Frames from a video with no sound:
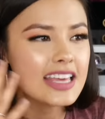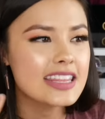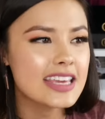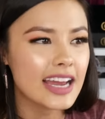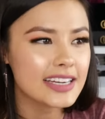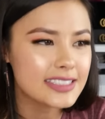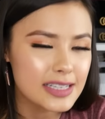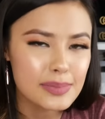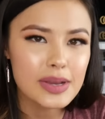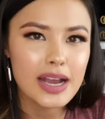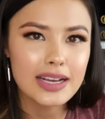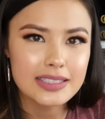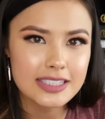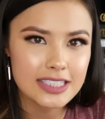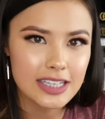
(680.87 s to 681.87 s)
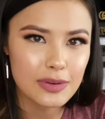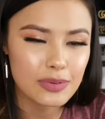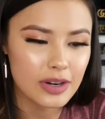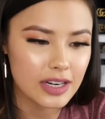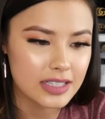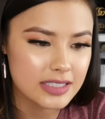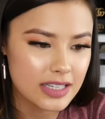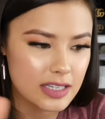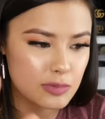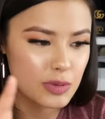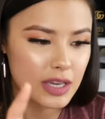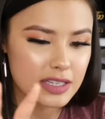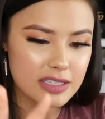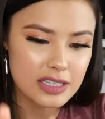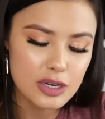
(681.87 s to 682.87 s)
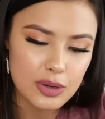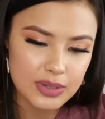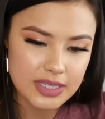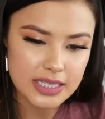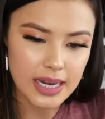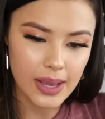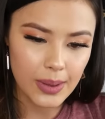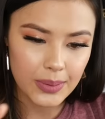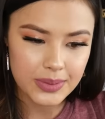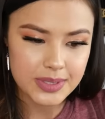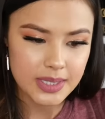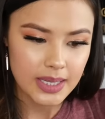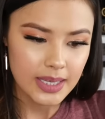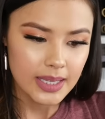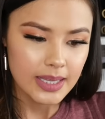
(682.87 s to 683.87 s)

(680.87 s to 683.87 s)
The idea behind snail products is because, you know, snails,